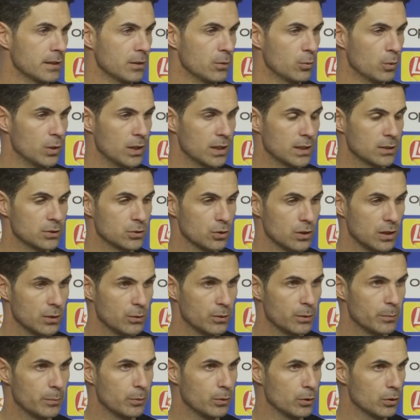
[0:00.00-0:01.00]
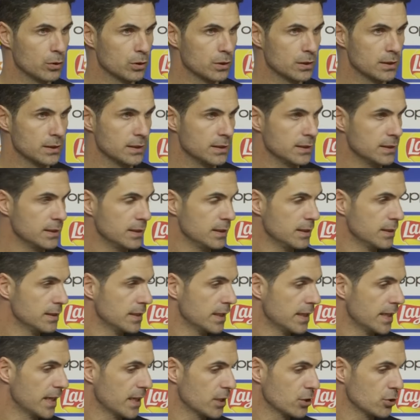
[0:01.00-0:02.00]
well at all our box in
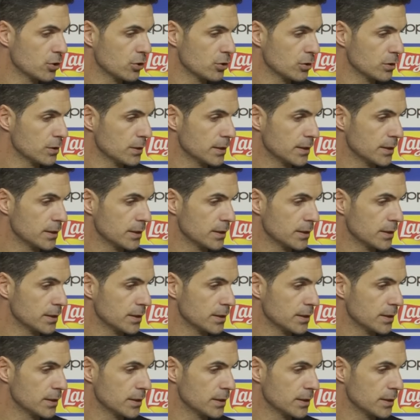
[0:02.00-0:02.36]
that action.